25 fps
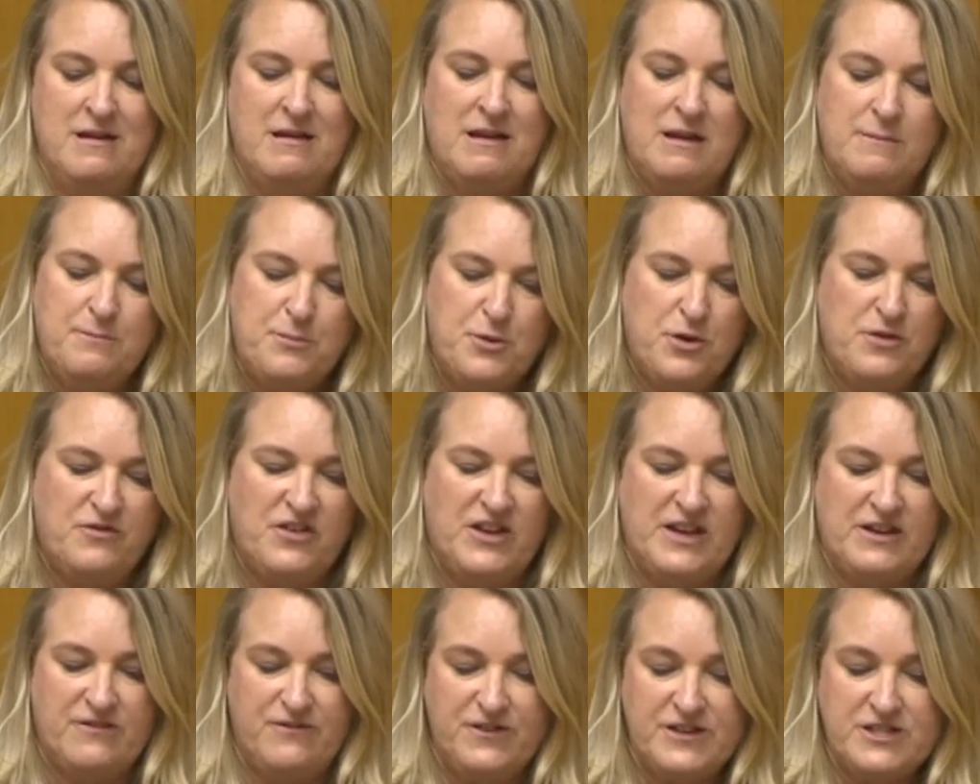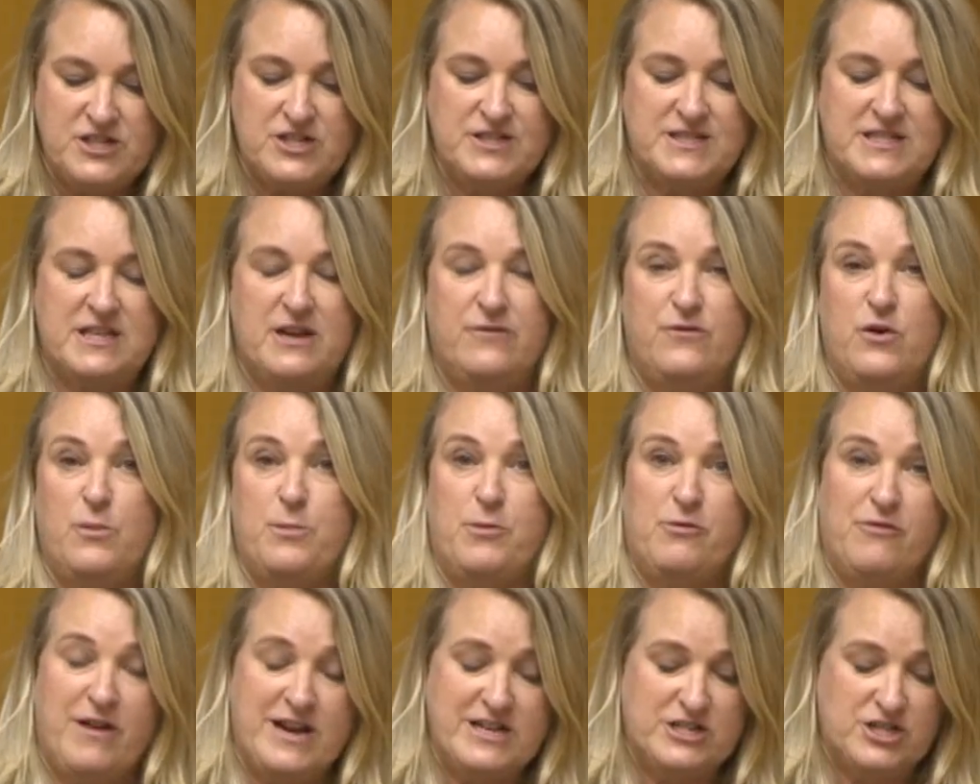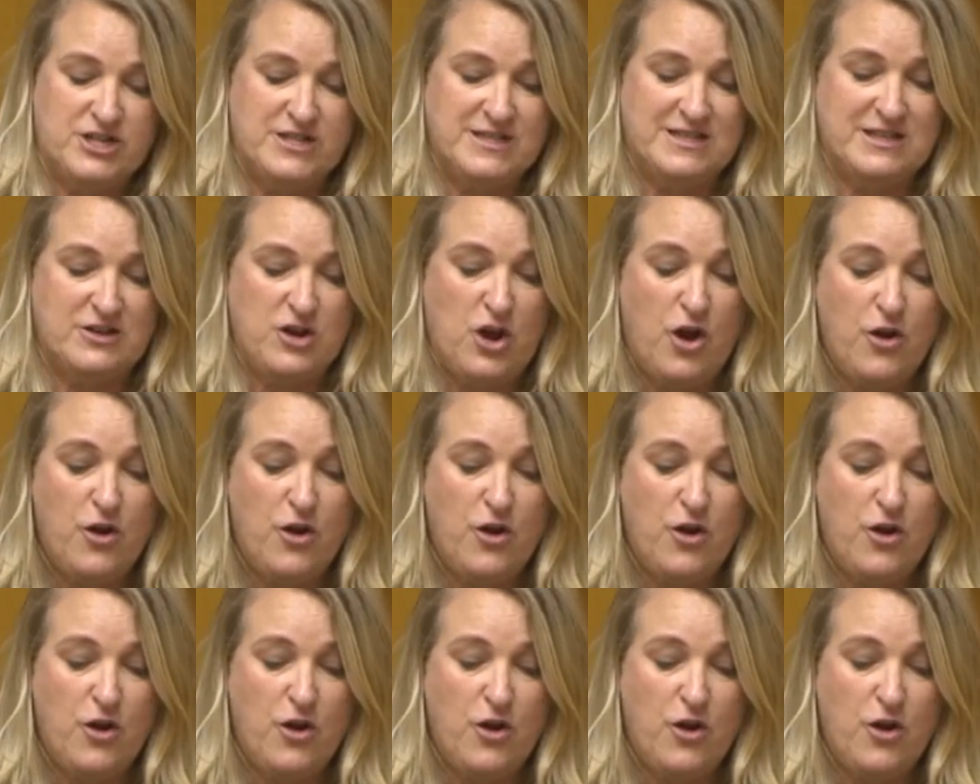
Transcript: improving efficiency of operations and